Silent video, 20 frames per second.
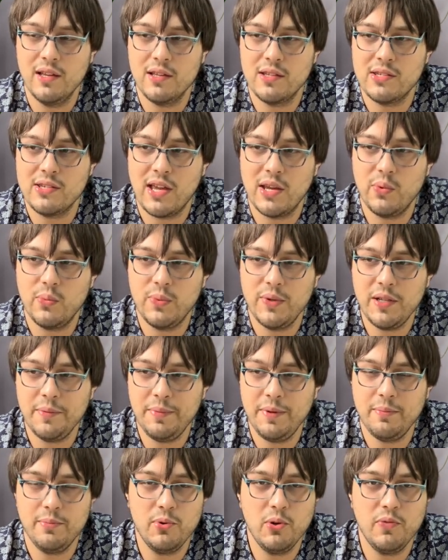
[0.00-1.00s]
So I will
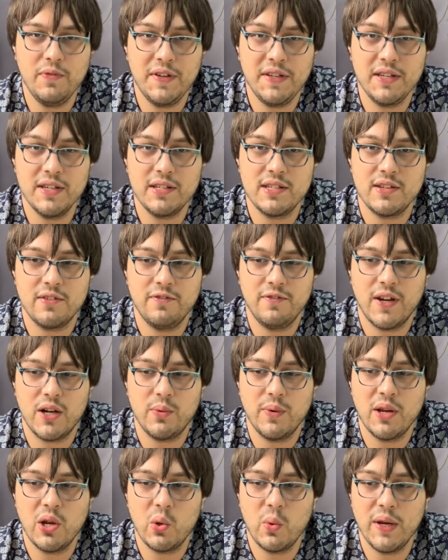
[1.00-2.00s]
be moving it
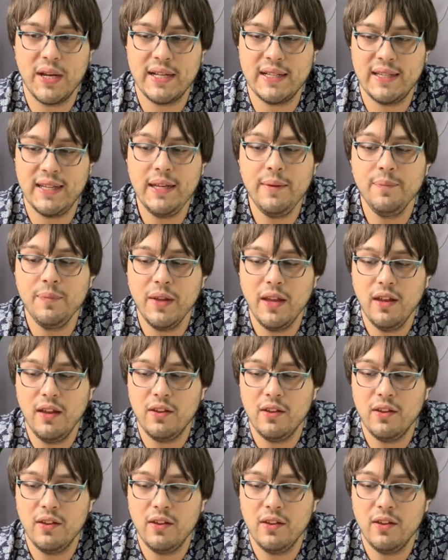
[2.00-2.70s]
very quickly